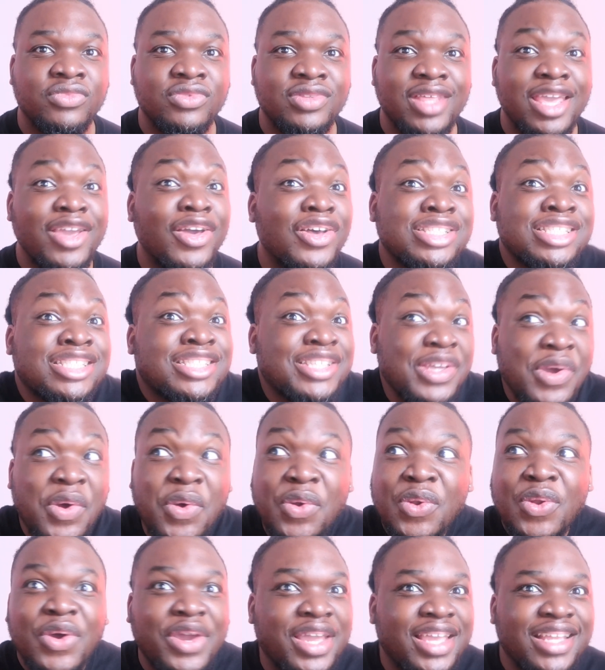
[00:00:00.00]
They are
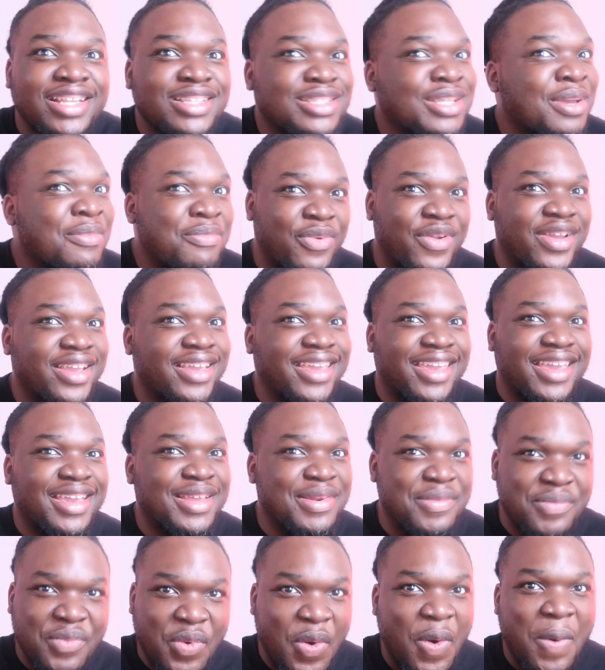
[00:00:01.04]
still looking to bring
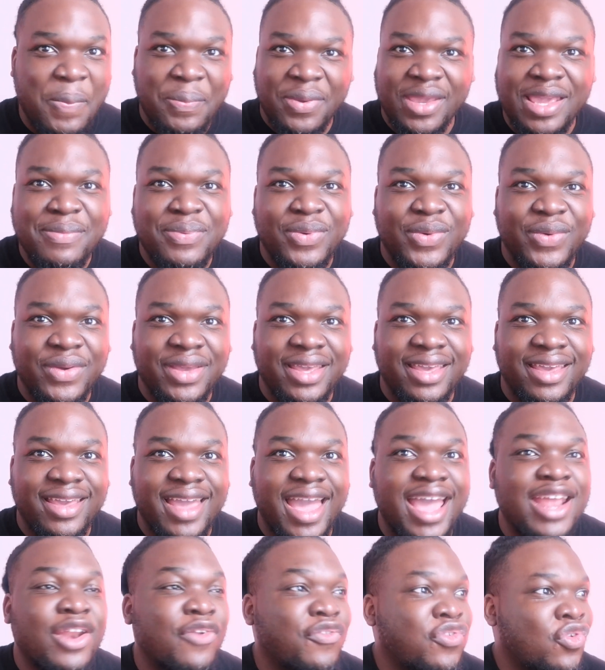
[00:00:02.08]
in more people here.
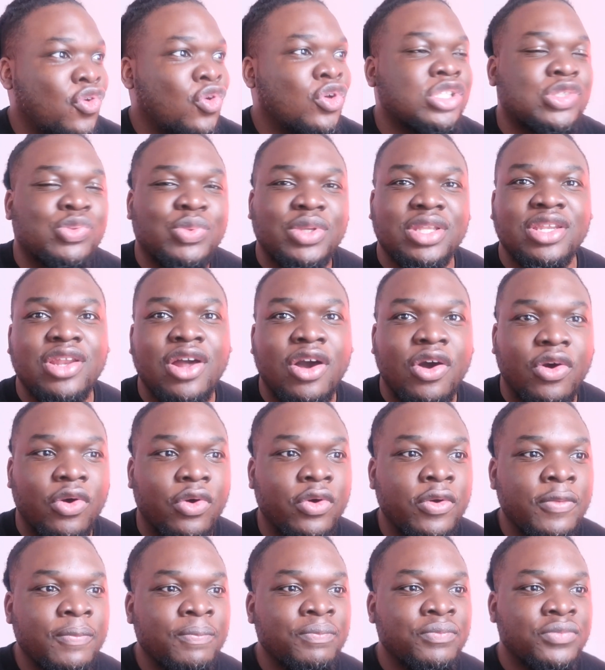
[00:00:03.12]
And of course, we
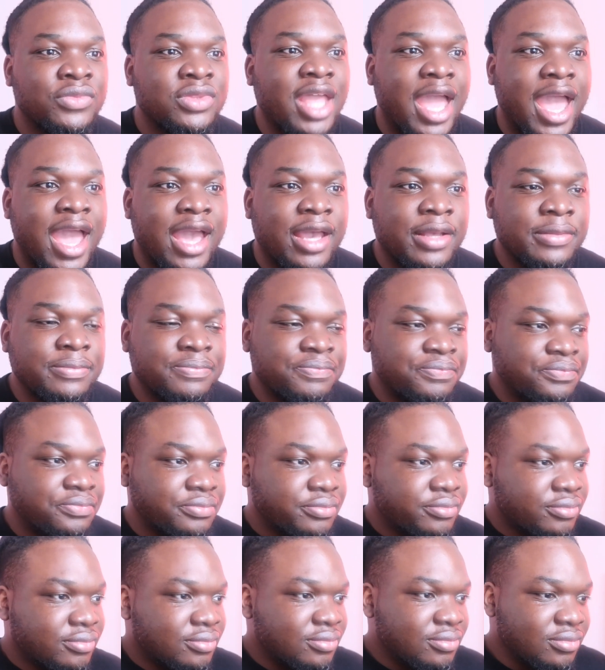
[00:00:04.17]
know that
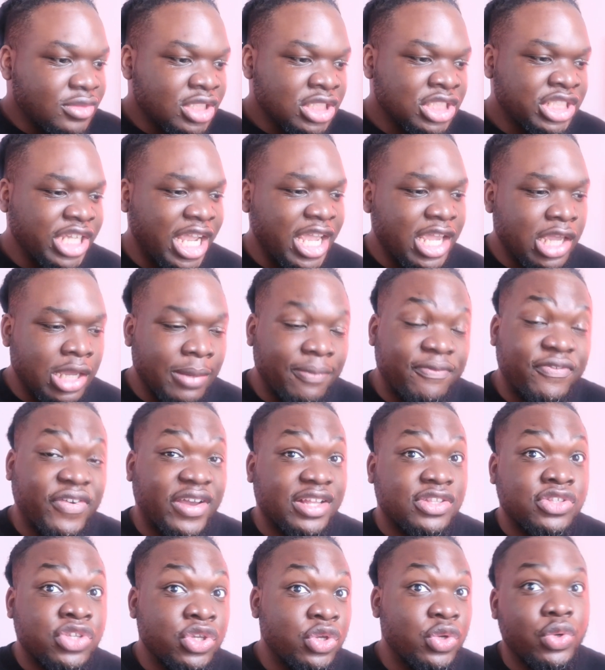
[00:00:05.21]
Jacob
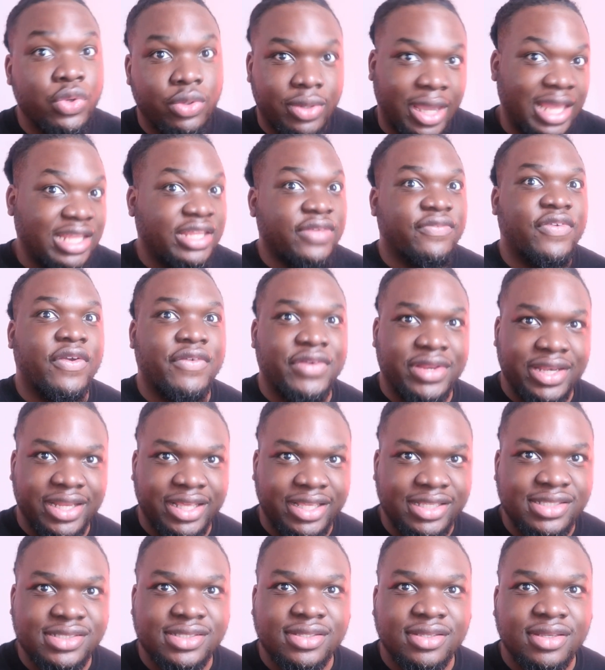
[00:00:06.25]
Fatu, at the very
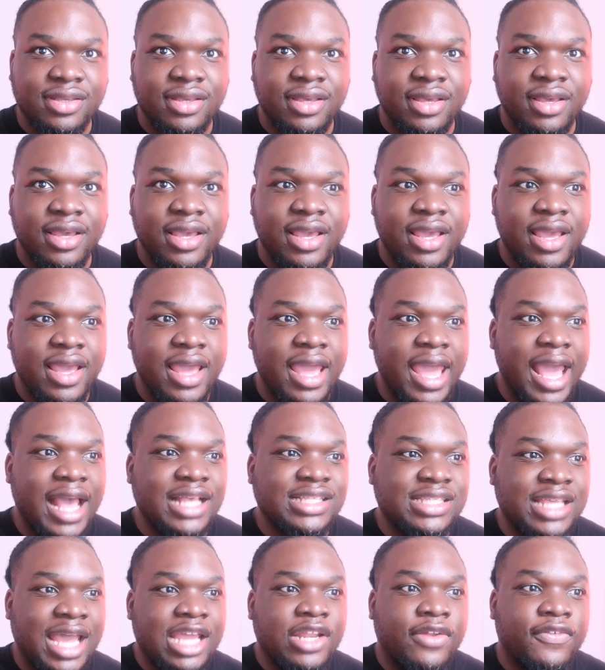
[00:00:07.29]
least,
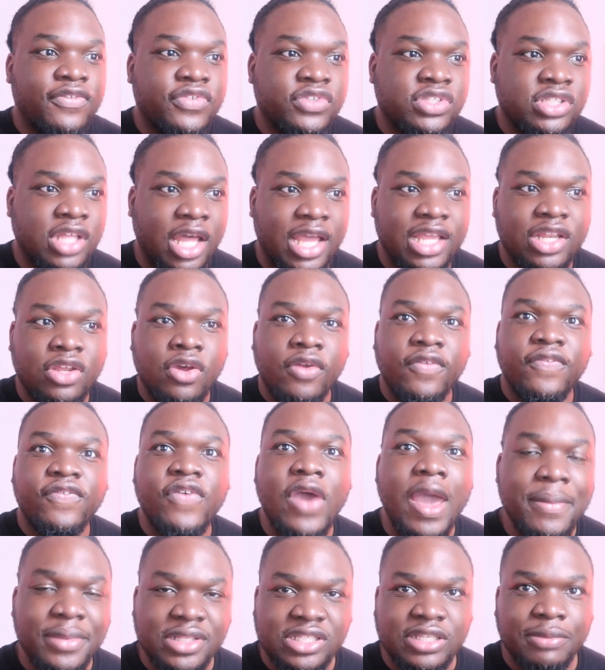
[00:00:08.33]
has kind of started
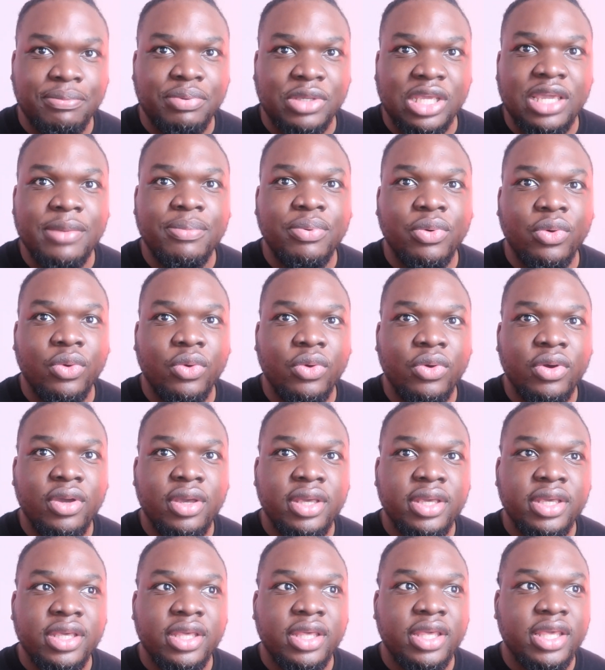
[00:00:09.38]
confirming to people
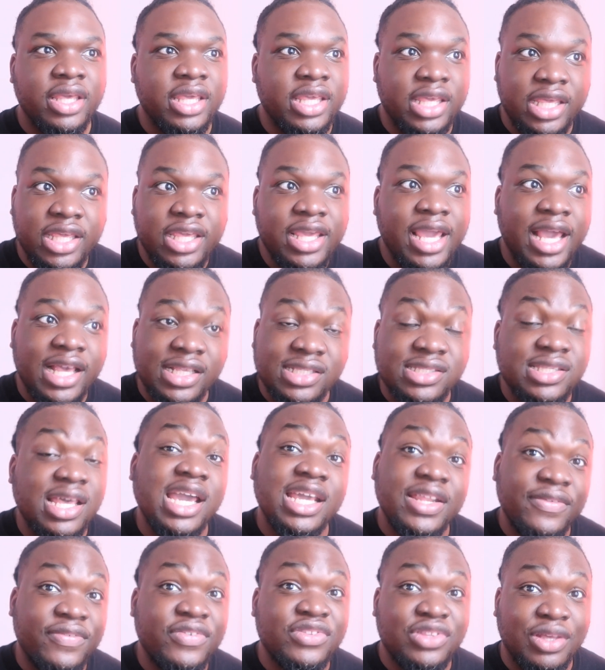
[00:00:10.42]
he has
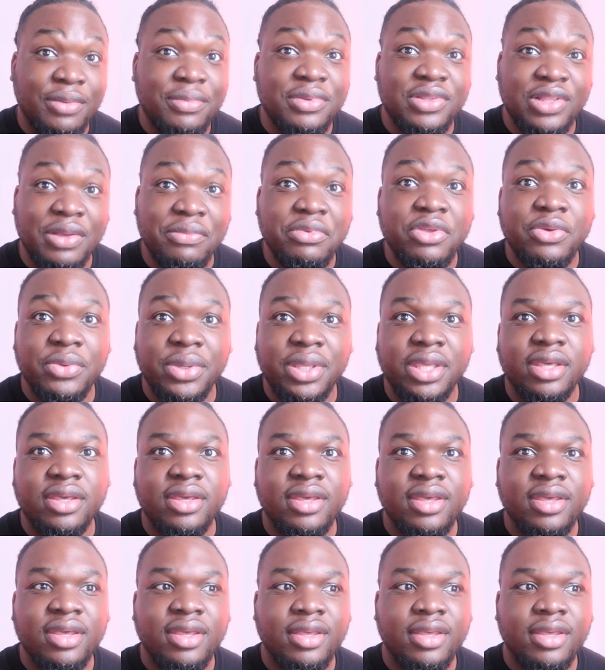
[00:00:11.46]
signed for WWE.